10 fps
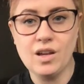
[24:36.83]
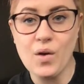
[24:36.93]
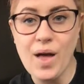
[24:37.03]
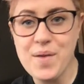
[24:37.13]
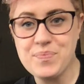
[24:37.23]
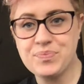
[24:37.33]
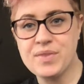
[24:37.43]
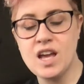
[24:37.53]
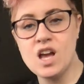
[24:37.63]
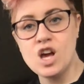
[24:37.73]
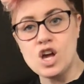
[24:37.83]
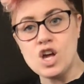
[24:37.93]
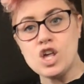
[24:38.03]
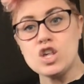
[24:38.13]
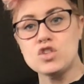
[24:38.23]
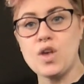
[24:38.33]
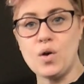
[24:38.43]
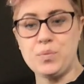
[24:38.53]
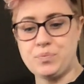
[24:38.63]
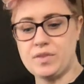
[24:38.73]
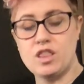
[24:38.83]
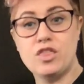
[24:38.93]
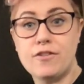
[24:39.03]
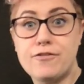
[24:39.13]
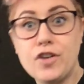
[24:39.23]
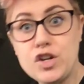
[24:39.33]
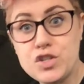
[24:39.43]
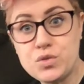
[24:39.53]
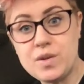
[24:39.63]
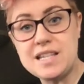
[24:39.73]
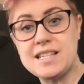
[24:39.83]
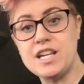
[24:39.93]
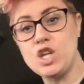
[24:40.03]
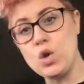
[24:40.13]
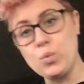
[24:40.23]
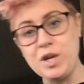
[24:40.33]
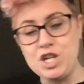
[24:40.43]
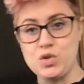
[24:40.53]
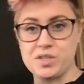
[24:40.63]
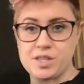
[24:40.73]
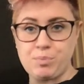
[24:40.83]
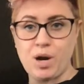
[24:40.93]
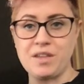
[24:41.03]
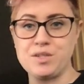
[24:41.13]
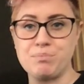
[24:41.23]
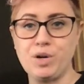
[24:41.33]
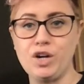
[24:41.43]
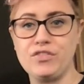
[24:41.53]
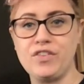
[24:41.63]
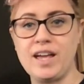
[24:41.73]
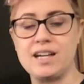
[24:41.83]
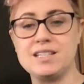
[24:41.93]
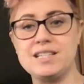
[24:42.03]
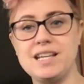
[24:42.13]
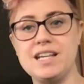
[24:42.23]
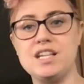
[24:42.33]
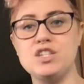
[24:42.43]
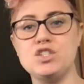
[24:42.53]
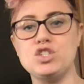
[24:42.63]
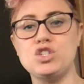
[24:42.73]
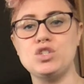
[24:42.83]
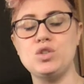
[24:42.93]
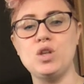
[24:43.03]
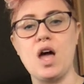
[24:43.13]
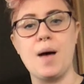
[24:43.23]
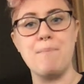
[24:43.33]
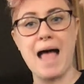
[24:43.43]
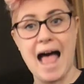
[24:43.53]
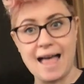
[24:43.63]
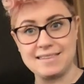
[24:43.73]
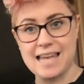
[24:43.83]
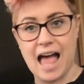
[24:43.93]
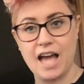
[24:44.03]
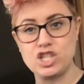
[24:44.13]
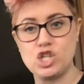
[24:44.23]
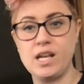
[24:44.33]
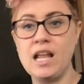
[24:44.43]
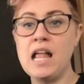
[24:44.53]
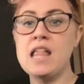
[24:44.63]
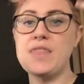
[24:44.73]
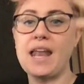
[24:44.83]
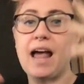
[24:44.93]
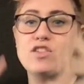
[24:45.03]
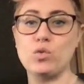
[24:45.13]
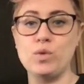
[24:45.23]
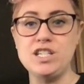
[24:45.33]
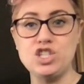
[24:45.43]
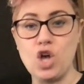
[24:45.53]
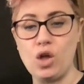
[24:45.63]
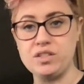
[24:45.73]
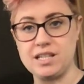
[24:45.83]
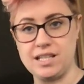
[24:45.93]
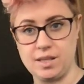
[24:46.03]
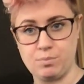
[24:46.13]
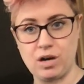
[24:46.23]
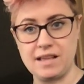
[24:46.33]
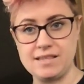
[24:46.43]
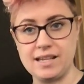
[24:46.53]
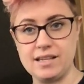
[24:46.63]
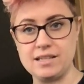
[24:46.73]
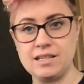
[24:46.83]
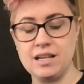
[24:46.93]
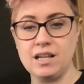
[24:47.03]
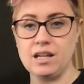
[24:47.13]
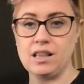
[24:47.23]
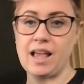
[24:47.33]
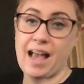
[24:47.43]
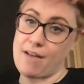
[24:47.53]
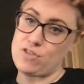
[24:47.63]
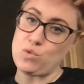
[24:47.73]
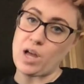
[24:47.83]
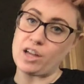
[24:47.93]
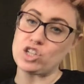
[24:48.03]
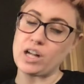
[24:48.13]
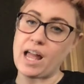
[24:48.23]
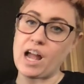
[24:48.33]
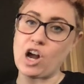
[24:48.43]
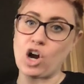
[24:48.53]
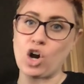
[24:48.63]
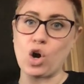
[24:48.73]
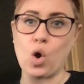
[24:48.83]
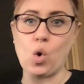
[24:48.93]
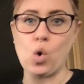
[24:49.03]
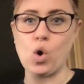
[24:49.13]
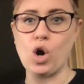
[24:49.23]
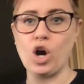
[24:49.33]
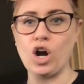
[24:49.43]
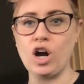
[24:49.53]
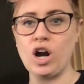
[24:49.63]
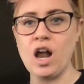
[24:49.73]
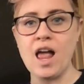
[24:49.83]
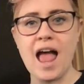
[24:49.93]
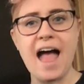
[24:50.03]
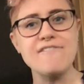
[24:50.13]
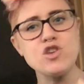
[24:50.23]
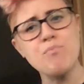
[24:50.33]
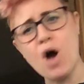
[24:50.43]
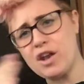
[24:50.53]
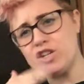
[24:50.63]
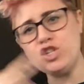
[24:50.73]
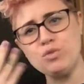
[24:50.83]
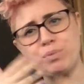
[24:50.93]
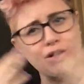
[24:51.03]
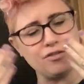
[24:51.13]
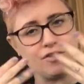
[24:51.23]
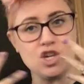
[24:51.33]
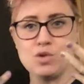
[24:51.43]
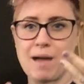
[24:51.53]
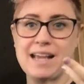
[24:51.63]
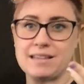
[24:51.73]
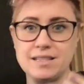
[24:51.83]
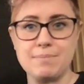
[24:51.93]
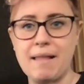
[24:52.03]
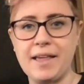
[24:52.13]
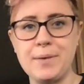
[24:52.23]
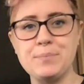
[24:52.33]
Okay. So the first reason we use the present perfect is a past action that has a result in the present. Like, have you cut your hair? Or have you bought a new perfume? I can smell it.